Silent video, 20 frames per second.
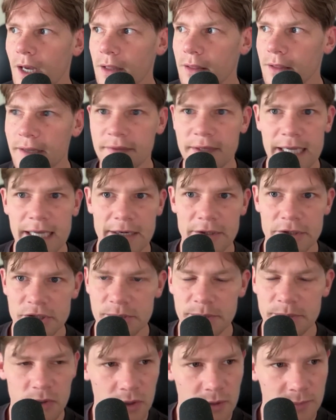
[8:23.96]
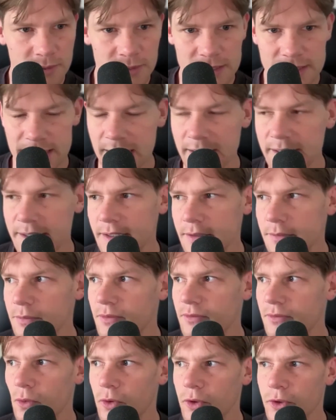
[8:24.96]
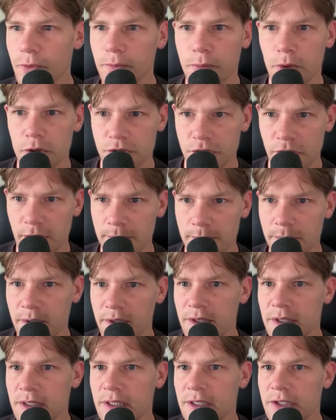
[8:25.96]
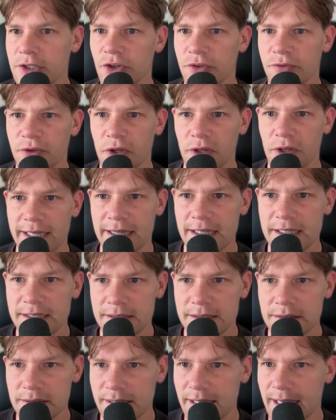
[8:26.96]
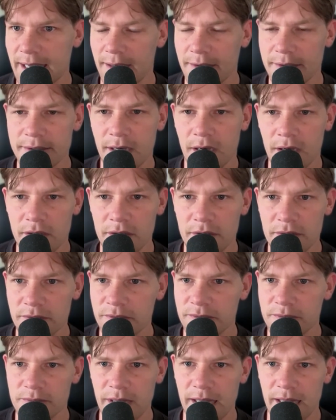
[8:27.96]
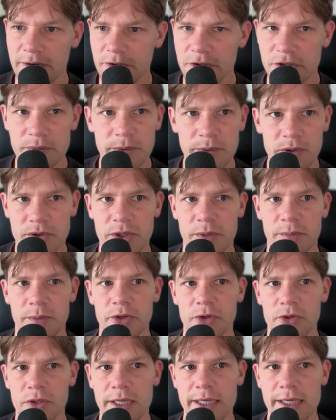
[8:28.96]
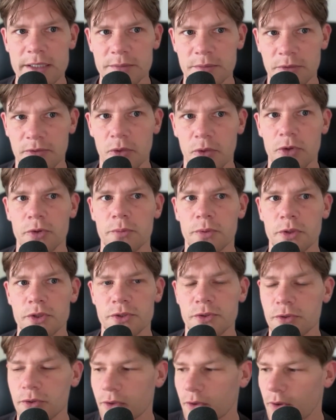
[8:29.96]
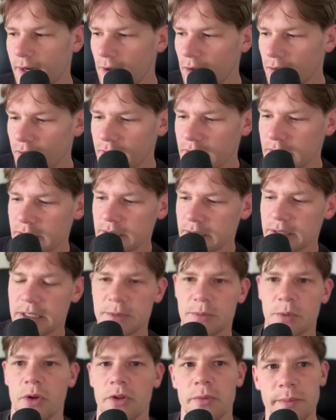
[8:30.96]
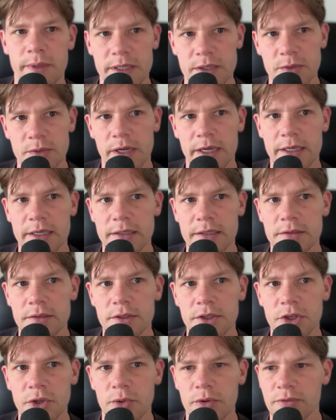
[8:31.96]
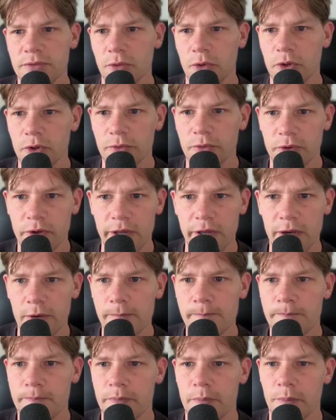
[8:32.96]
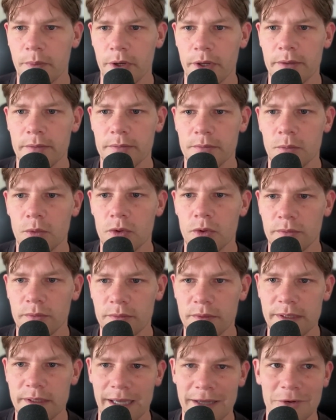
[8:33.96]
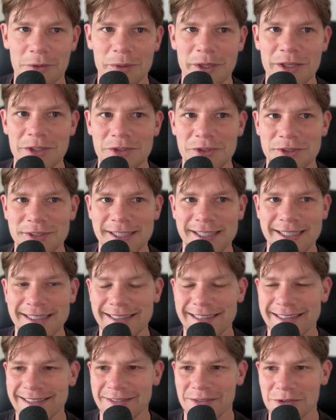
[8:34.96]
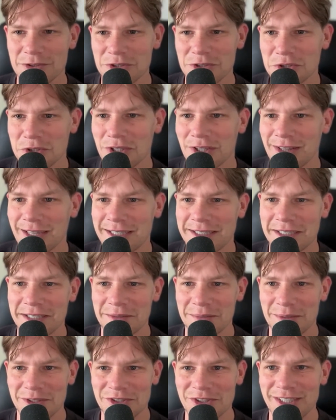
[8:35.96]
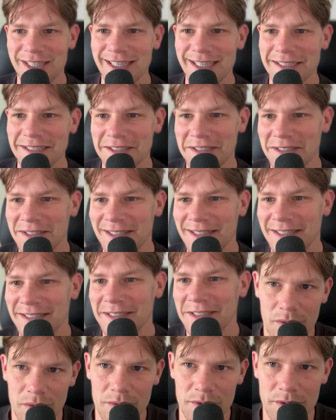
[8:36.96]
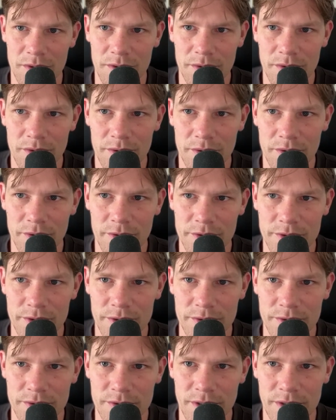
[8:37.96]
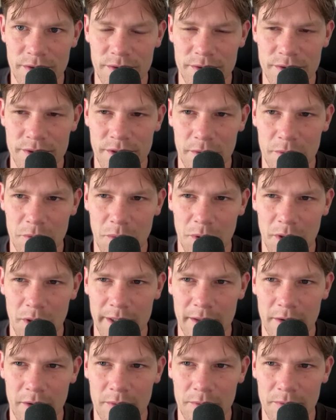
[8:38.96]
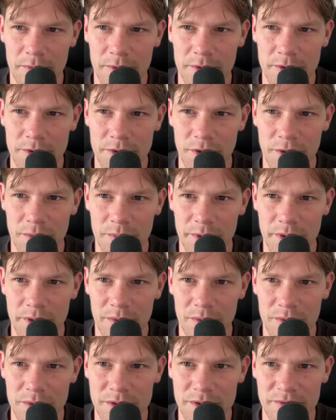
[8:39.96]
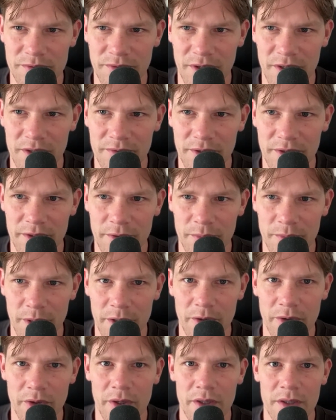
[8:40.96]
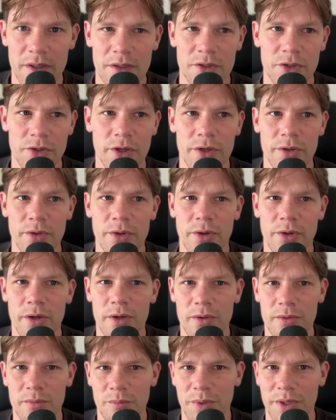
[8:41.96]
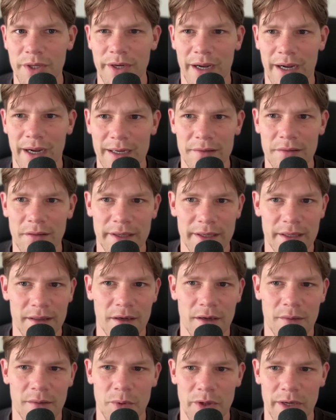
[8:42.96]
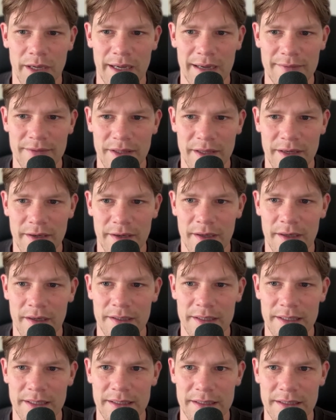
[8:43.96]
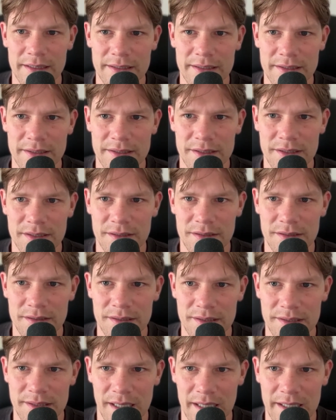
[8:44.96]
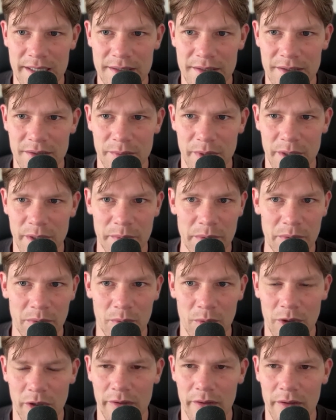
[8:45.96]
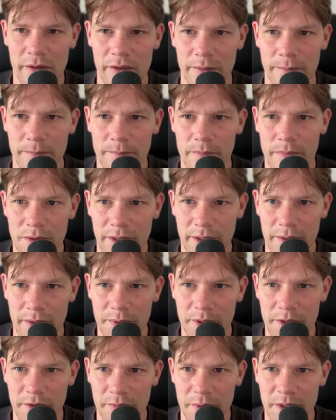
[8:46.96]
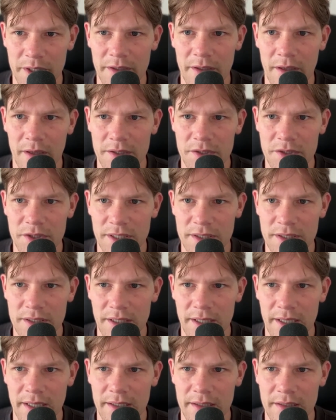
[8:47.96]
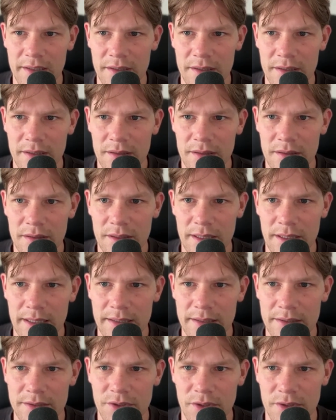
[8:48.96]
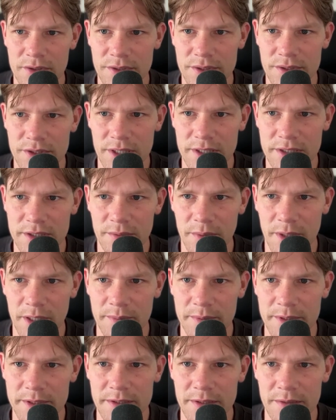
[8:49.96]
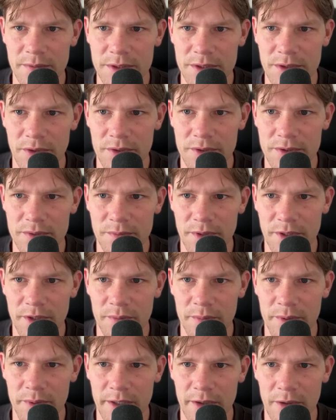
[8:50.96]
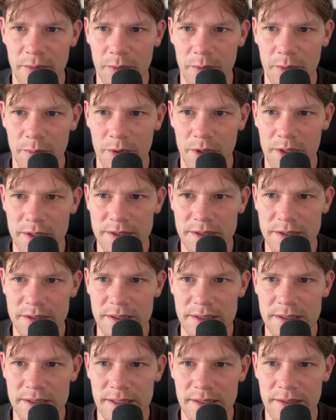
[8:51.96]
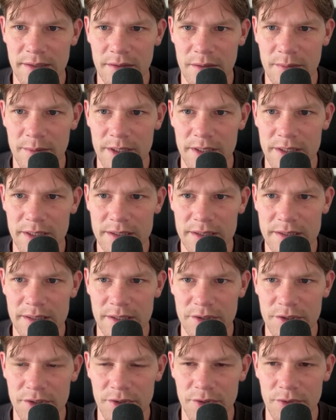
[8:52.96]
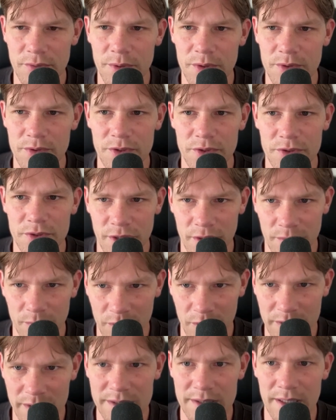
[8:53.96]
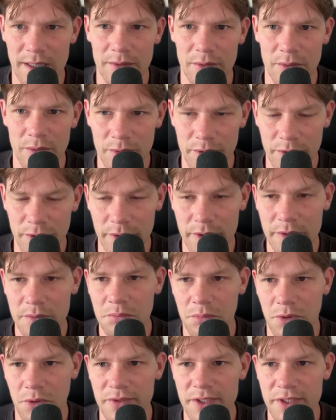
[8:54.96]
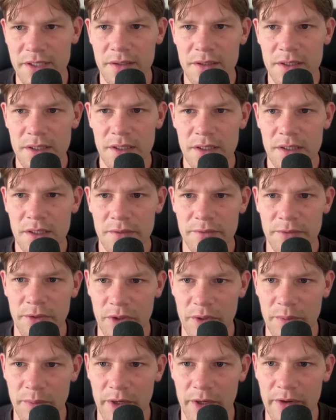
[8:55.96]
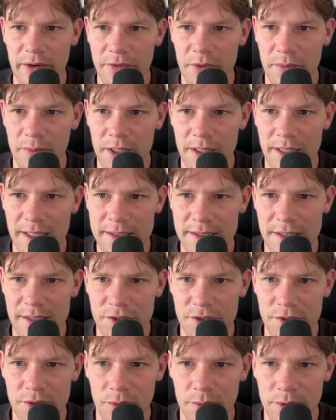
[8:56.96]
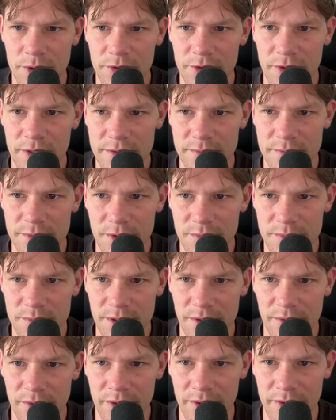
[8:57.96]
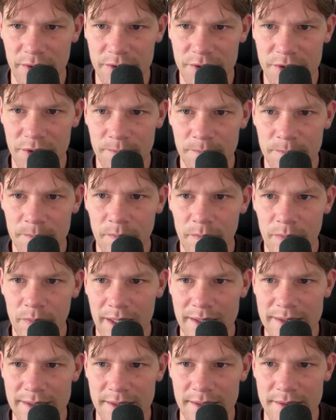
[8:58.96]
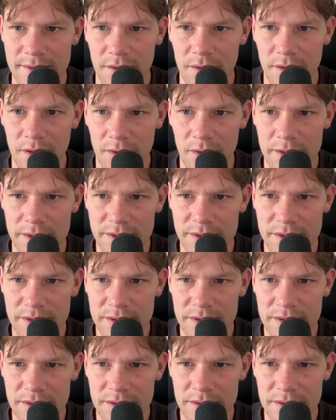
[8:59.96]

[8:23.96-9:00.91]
Let the energy build up in the tendon before you push up. Should feel like a ton of energy builds up in your legs before you push through the ground. That's probably the best way I can cue it for you for now. But yeah, it'll be interesting. We're just collecting a bunch of data. Oh, do you do the drills on Tuesday and Thursday upper body help for jumping, or is it fine if I do my own? You can do your own, but I like the upper I have in there. It is designed to make people more athletic. Okay, PFP got it checked again as John suggested by PT. We started some therapy to help with the process, and he said to limit knee extension and do posterior chain work. Exactly what we're doing. Perfect. Feeling better after my last session. He told me to try some jumps, see how it goes. It's at its lowest.